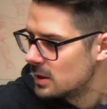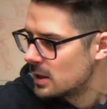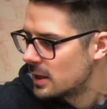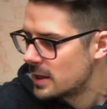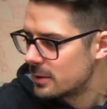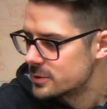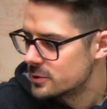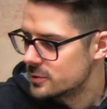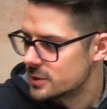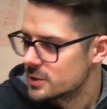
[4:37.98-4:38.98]
I was
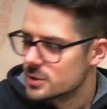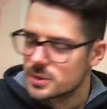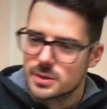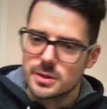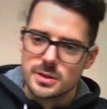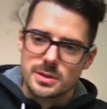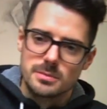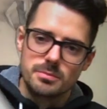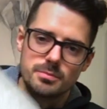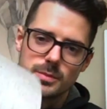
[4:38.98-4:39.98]
using just this
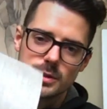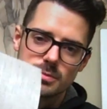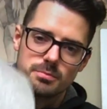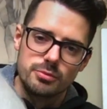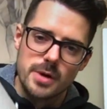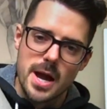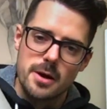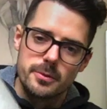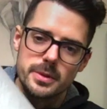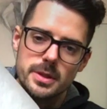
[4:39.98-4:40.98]

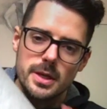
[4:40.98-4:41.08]
brown,